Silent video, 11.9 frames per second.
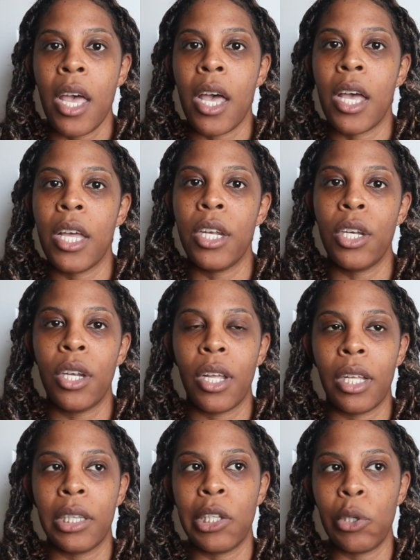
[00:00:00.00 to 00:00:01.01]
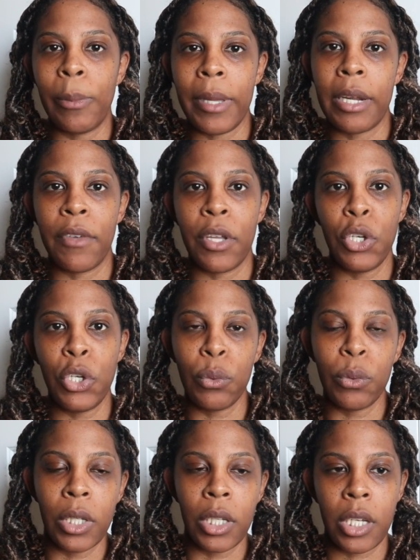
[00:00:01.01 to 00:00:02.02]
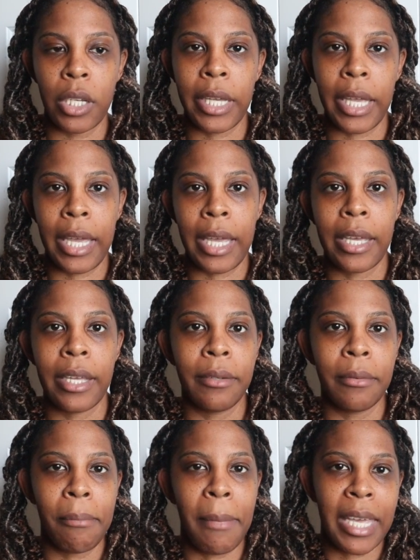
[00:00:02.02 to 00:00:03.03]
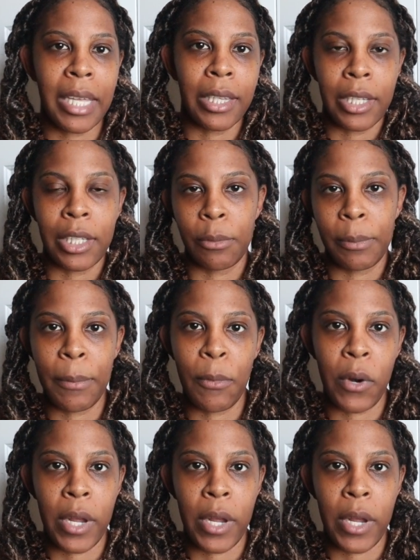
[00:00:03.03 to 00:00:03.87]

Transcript: a little bit of a new look and make it look a little bit more